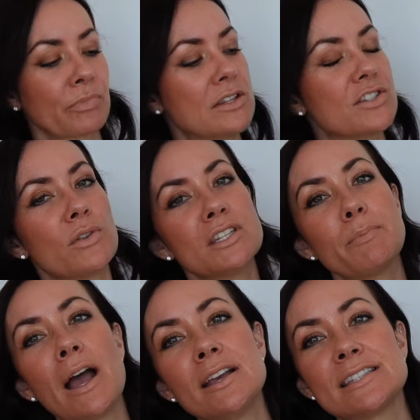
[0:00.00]
And so this
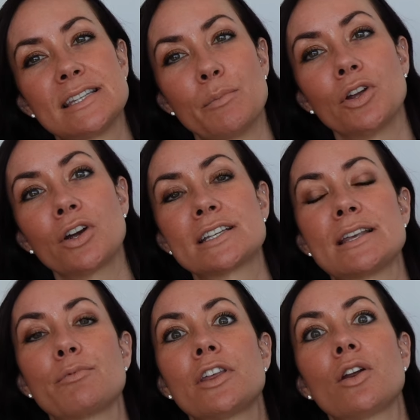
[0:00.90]
bag is similar,
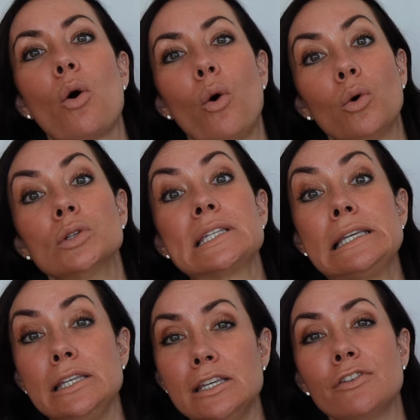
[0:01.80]
except for that it holds
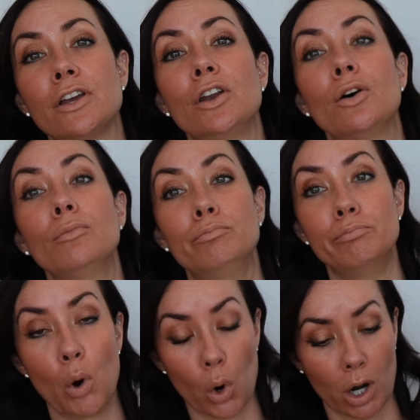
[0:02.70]
even
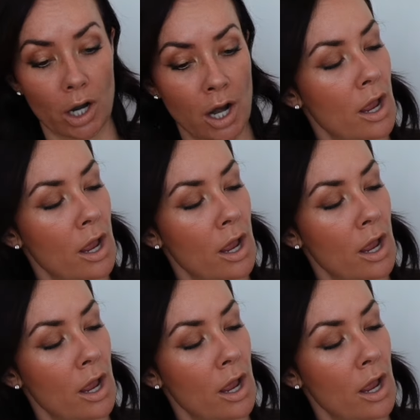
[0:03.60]
more.